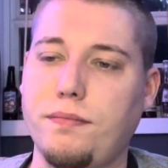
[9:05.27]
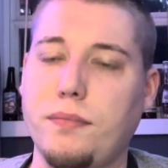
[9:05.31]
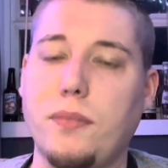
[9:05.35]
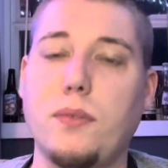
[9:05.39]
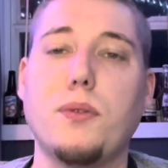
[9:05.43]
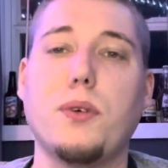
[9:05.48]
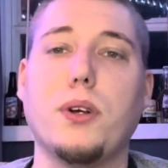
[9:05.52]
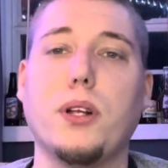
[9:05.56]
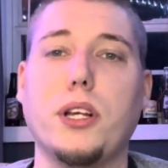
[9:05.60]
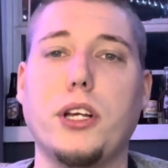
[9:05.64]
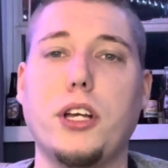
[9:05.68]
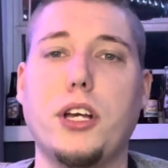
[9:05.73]

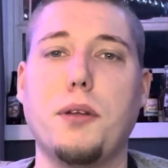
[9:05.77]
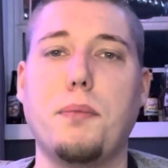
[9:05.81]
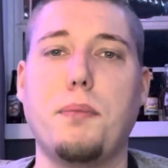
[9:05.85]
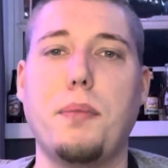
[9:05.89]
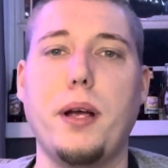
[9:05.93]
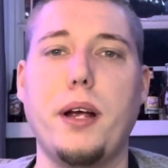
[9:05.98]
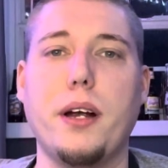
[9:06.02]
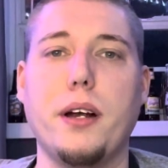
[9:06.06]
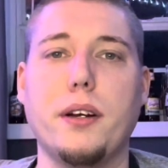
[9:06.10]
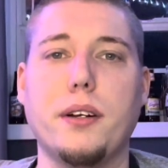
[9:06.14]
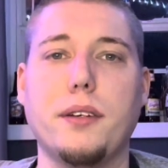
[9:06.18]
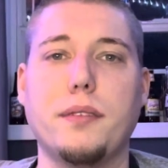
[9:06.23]
Really good
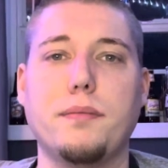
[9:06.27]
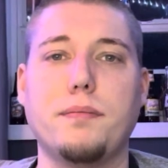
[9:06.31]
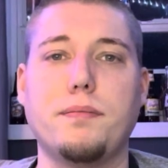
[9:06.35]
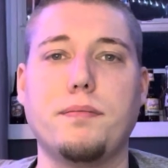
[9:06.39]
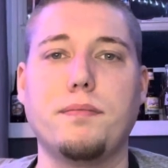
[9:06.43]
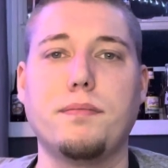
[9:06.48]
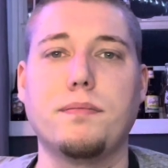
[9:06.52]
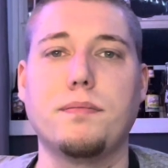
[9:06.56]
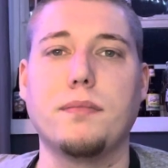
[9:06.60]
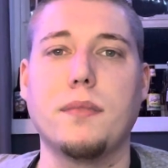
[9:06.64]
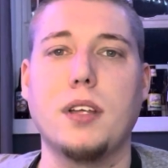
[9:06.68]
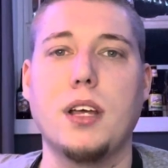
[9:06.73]
beer.
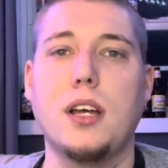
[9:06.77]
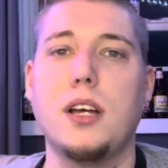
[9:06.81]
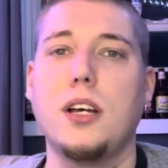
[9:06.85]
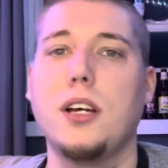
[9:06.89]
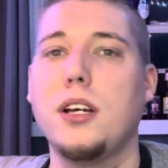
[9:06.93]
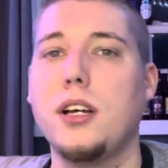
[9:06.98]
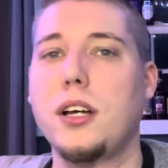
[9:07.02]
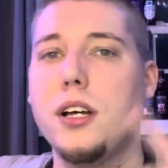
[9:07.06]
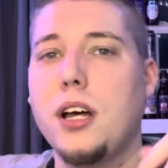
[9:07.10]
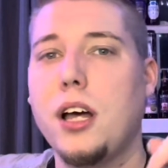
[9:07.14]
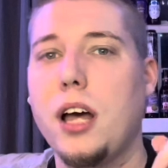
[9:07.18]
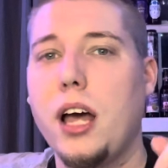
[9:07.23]

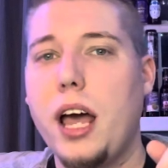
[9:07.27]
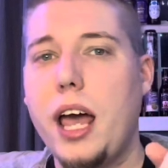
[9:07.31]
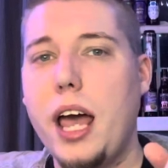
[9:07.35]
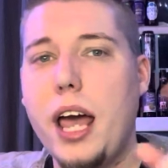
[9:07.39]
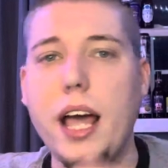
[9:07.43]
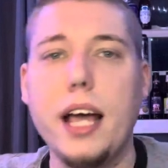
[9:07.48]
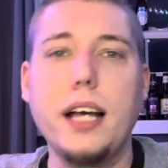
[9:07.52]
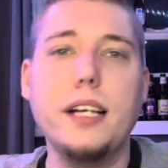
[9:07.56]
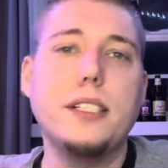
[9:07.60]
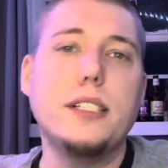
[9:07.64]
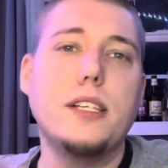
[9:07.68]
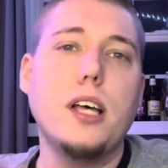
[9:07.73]

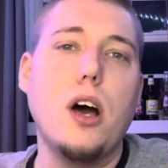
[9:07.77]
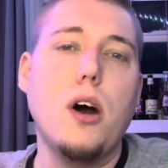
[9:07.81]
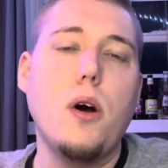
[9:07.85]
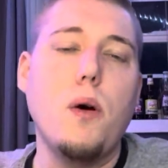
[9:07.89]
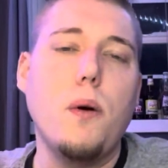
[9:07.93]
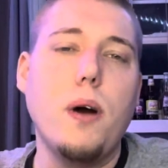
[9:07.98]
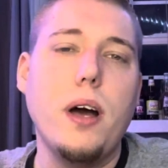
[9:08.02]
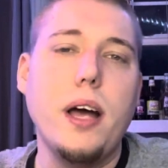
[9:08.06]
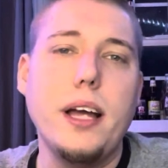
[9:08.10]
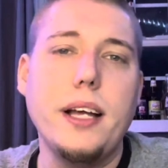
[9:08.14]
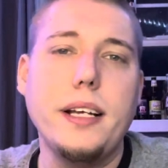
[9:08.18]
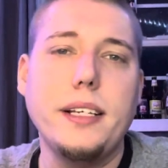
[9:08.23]
As
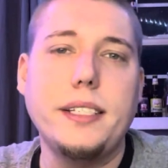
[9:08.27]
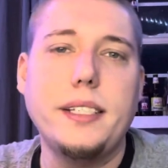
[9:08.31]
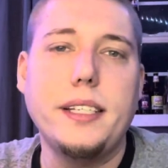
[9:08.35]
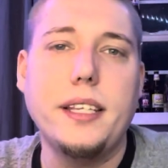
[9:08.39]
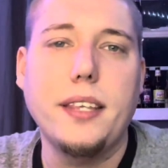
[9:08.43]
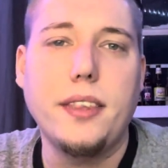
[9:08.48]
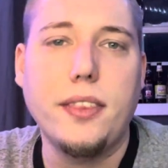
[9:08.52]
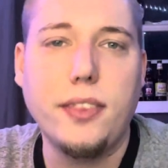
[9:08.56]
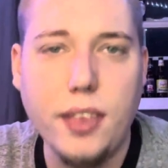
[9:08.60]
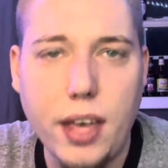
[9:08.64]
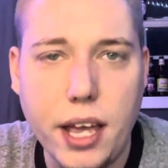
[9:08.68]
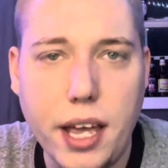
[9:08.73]
always,
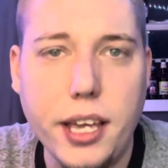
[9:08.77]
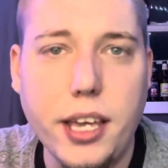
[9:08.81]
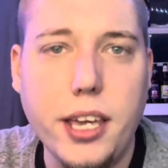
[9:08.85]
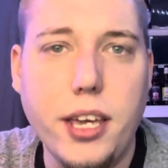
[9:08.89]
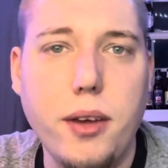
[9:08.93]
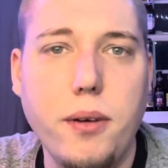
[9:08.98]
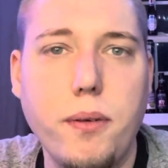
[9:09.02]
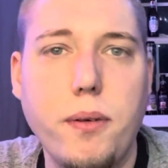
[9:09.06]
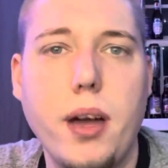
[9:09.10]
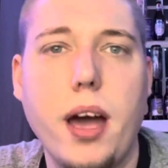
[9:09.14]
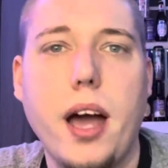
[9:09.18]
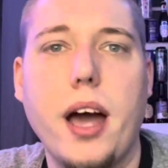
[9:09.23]
thank
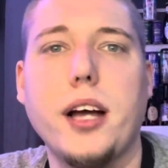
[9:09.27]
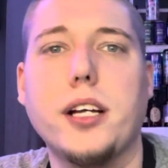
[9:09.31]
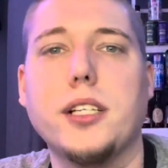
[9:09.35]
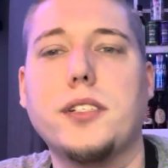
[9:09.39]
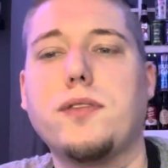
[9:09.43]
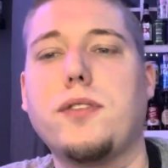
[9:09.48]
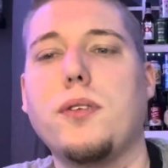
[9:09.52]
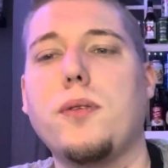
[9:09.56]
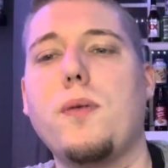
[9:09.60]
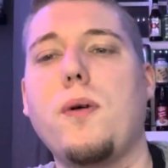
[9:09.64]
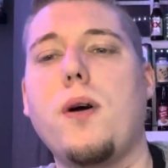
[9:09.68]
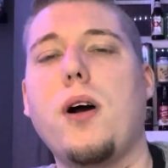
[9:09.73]
you guys
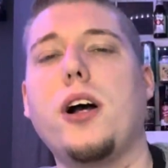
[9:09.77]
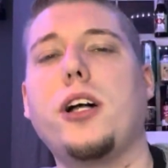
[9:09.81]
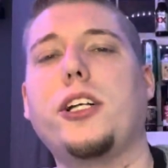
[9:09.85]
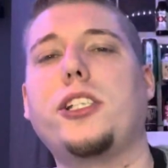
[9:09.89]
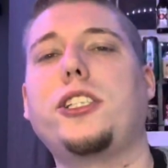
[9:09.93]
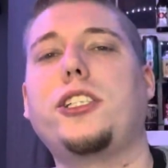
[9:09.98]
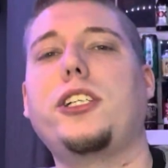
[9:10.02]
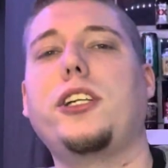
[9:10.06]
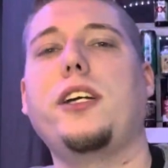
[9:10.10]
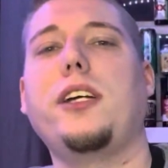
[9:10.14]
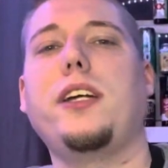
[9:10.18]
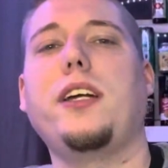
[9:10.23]
for
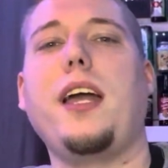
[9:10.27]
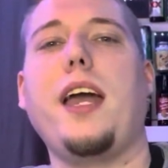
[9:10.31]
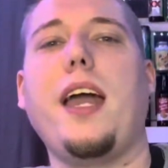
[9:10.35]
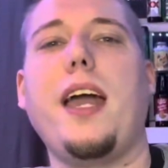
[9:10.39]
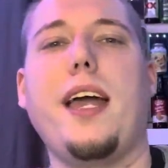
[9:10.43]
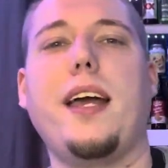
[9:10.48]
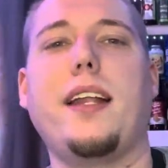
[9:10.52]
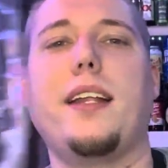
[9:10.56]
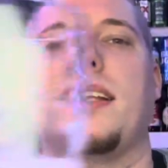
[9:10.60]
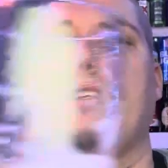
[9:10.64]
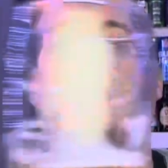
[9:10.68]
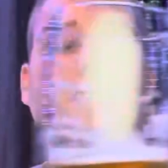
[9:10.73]
watching,
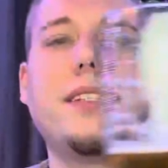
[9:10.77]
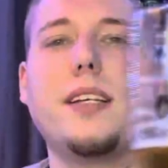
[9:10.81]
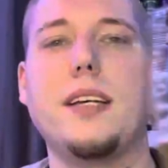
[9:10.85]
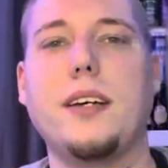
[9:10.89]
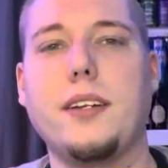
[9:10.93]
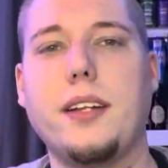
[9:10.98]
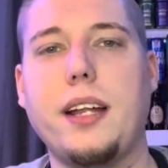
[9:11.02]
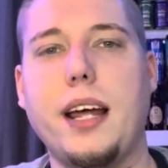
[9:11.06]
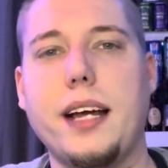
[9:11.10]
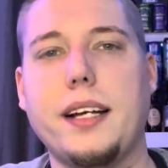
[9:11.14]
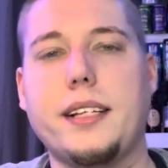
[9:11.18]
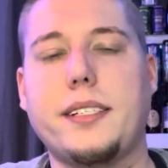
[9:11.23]
and
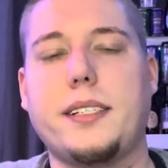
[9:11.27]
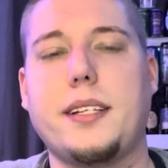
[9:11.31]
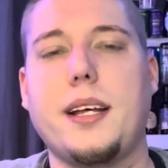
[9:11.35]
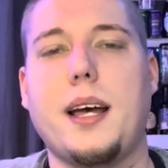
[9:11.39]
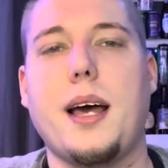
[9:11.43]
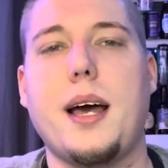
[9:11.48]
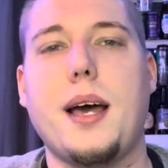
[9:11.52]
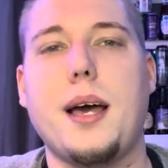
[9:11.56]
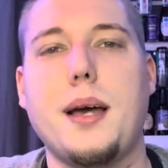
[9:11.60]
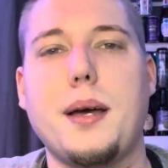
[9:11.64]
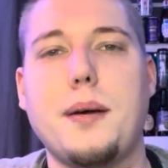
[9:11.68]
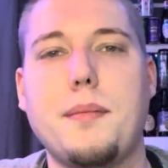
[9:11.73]
until next
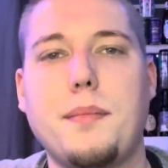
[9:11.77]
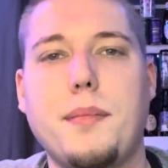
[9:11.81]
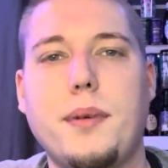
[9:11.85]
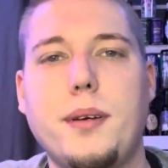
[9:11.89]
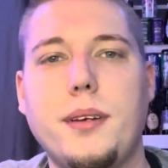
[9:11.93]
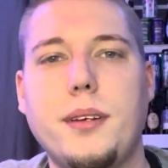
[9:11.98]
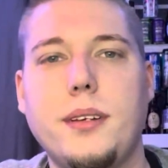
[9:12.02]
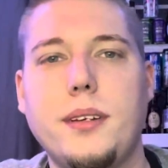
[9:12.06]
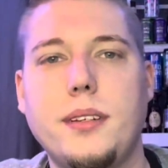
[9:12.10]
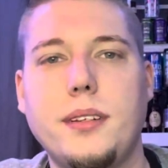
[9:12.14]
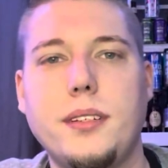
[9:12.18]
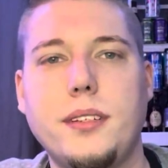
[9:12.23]
time,
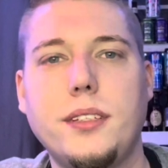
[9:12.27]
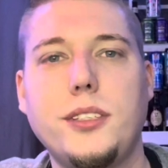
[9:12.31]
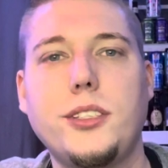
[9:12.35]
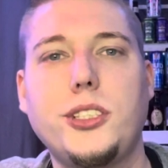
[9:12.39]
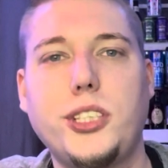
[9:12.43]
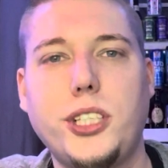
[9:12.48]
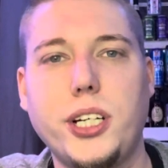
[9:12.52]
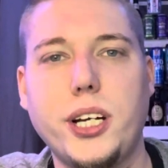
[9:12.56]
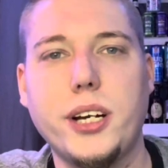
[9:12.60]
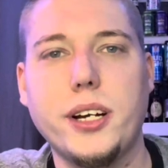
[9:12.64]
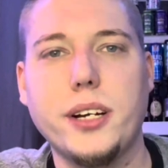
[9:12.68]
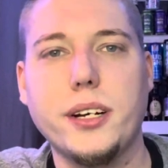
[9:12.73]

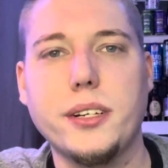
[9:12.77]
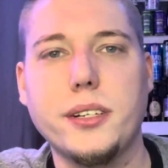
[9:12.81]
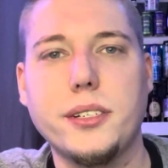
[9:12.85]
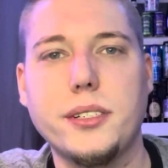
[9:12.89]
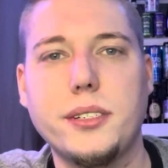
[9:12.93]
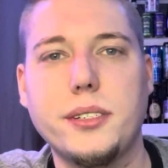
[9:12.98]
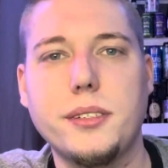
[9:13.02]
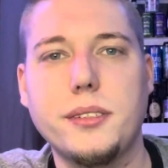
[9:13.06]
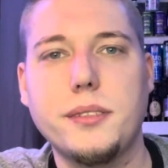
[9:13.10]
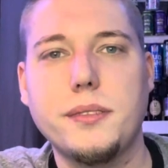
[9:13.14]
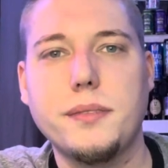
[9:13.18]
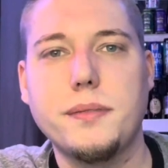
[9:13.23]

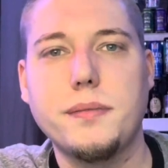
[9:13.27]
cheers.